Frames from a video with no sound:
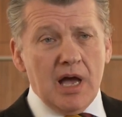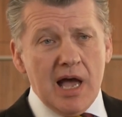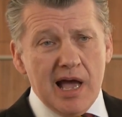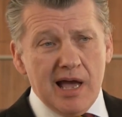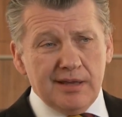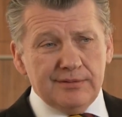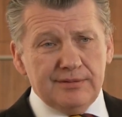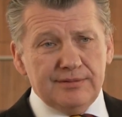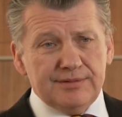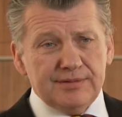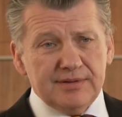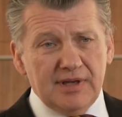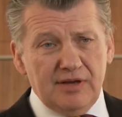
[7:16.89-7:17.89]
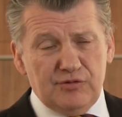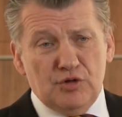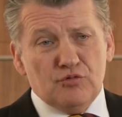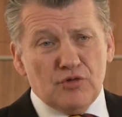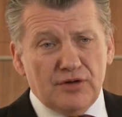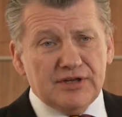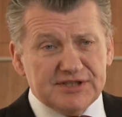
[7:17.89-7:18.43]
And if
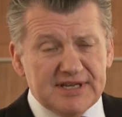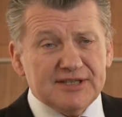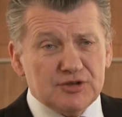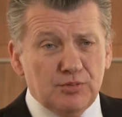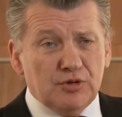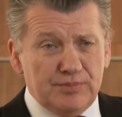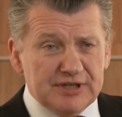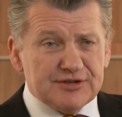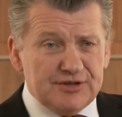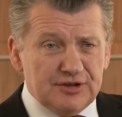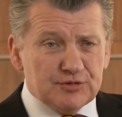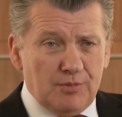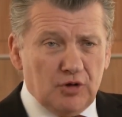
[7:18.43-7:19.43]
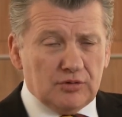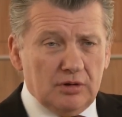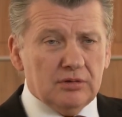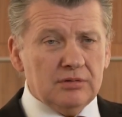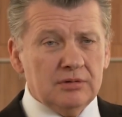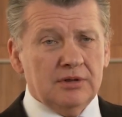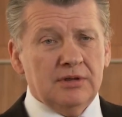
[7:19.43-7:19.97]
you run a sensible business model,